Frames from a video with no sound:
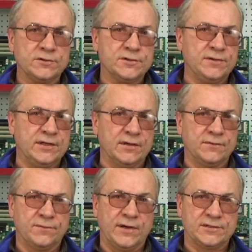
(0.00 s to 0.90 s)
which
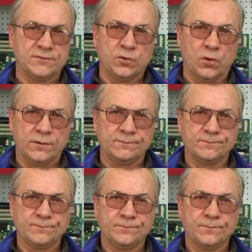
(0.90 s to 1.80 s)
facilitates the
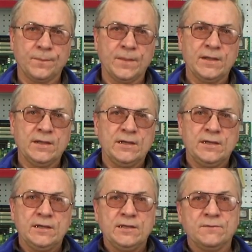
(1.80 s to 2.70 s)
required shift angle
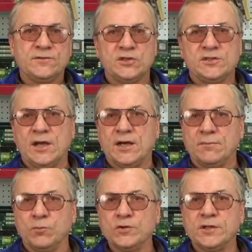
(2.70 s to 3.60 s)
for current
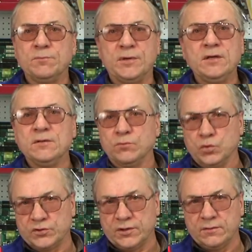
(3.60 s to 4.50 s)
phases in
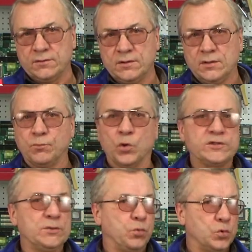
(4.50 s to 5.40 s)
the parts of the
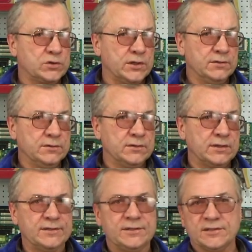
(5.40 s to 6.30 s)
winding.
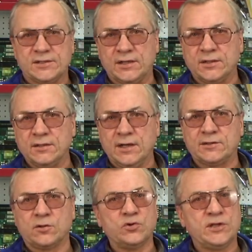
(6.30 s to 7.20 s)
After
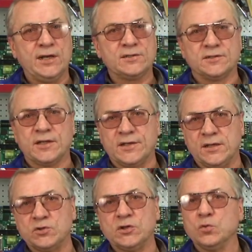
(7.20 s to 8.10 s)
startup, the capacitor
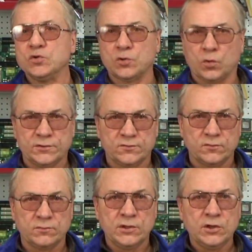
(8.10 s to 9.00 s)
is
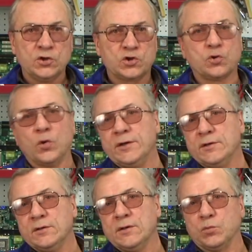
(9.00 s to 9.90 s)
disconnected by the same
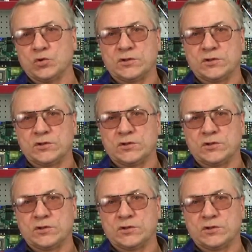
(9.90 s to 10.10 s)
device